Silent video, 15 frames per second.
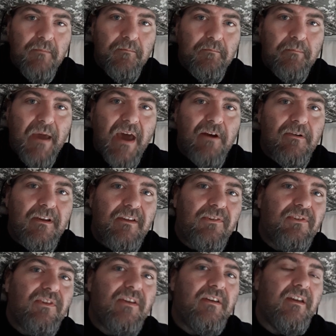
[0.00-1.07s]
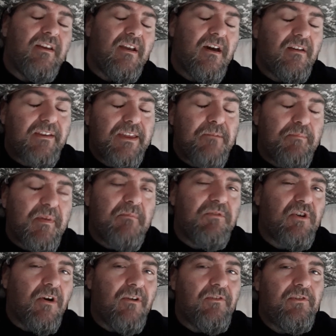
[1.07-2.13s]
batteries and how to keep them
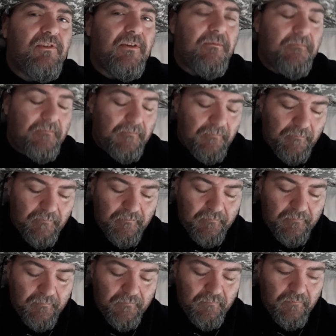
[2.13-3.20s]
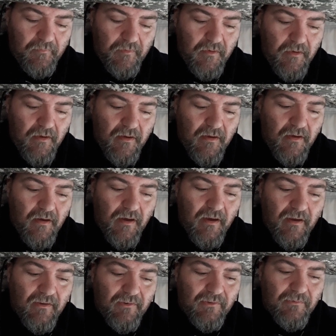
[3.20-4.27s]
charged.
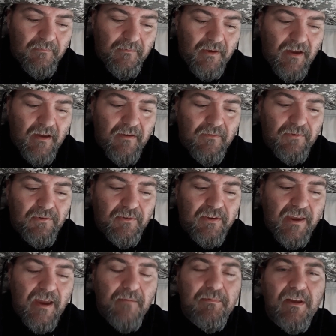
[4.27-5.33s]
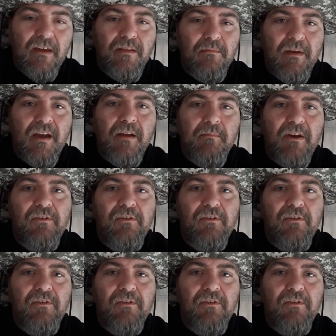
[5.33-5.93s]
I have camped out in the back of my